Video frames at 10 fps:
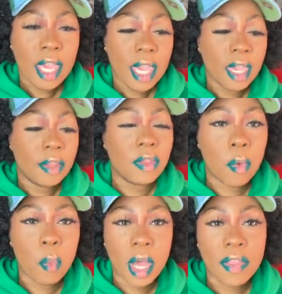And the
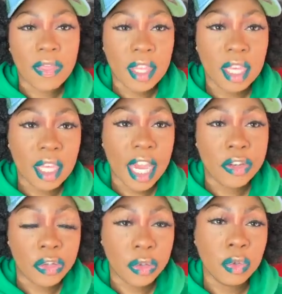one thing I
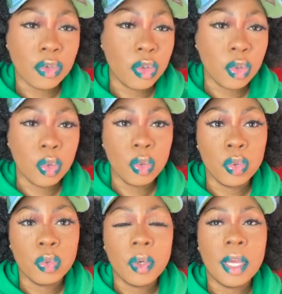do
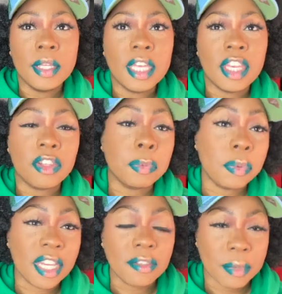to
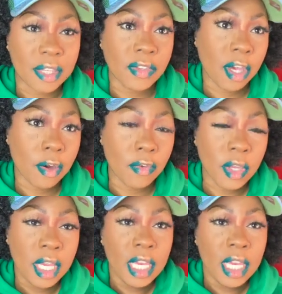express myself